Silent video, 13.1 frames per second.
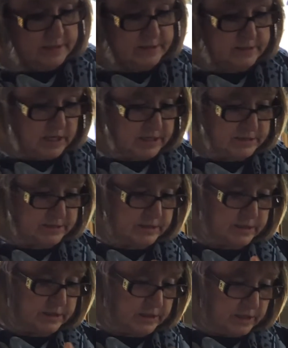
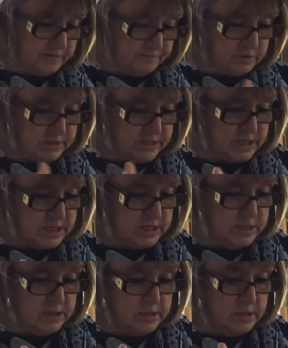Dustin,
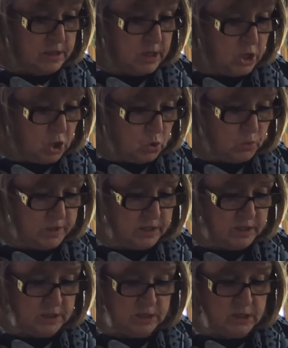Everly,
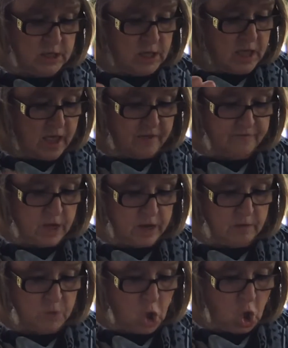Owen, I've got
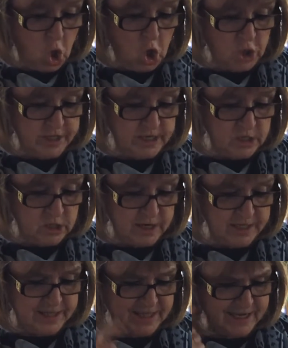them all here,
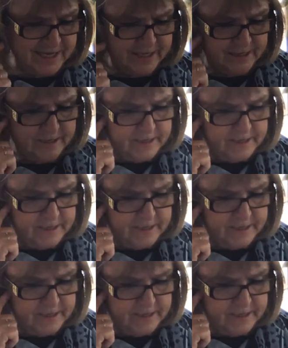I think.